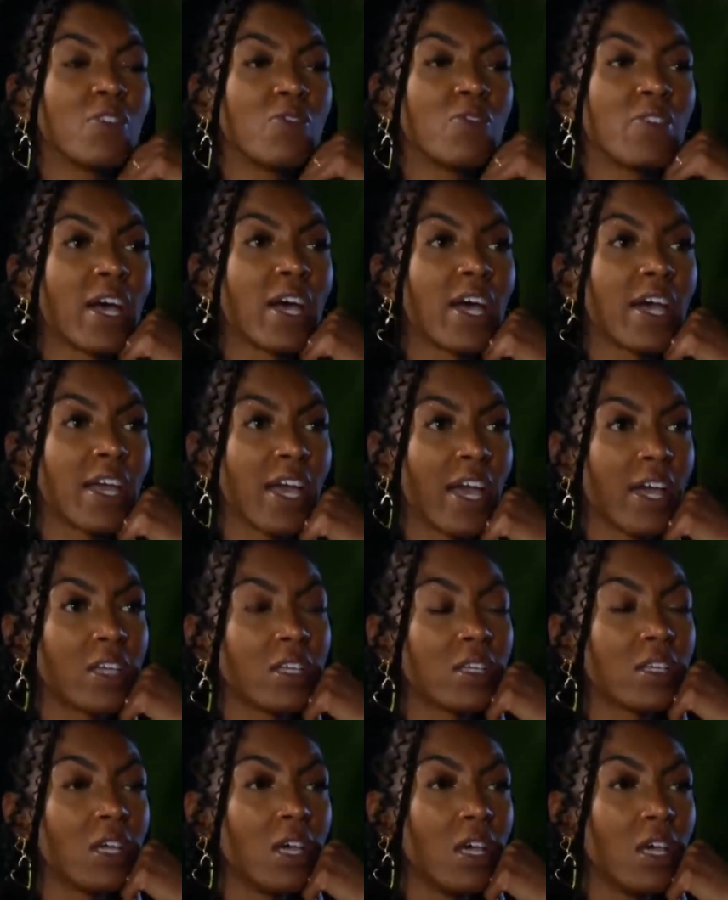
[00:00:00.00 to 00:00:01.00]
Is
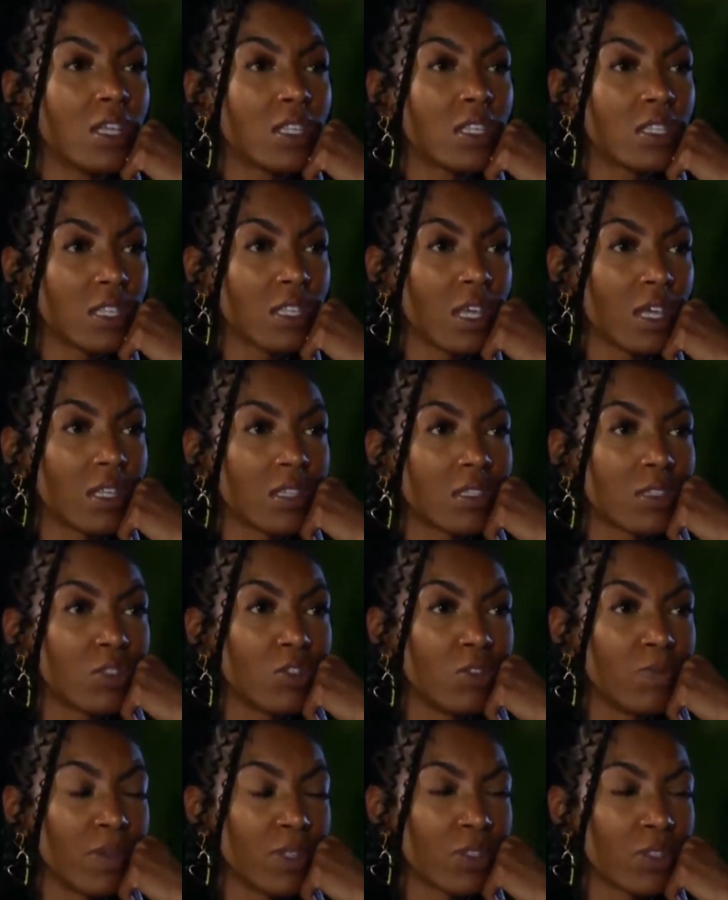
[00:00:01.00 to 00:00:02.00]
Lauren the mastermind
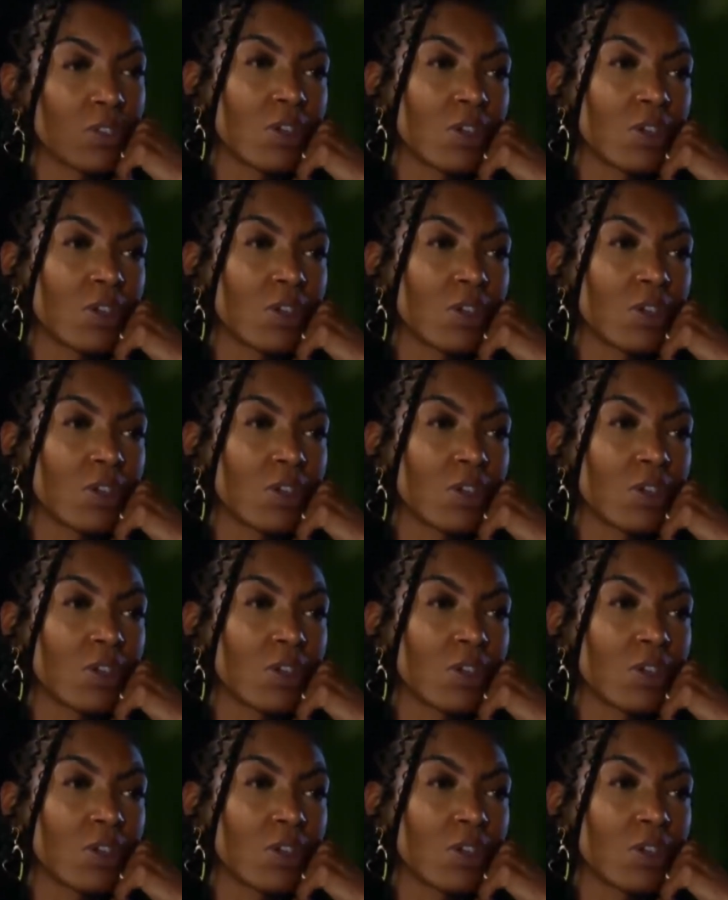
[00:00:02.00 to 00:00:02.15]
behind